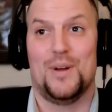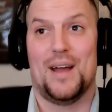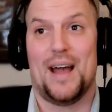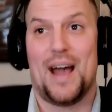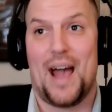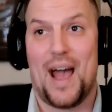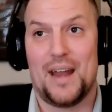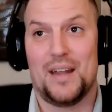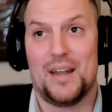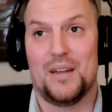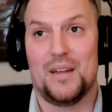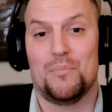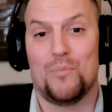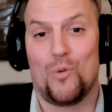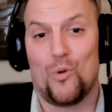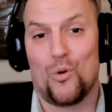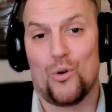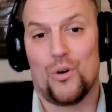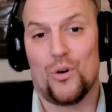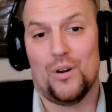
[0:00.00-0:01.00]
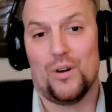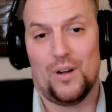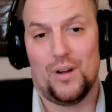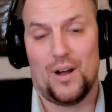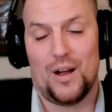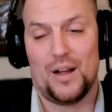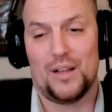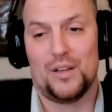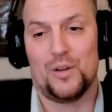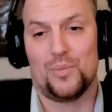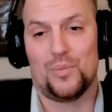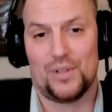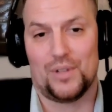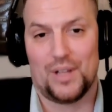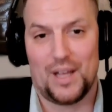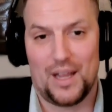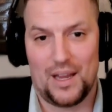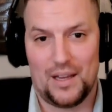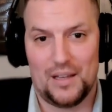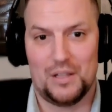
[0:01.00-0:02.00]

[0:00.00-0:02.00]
added more on your plate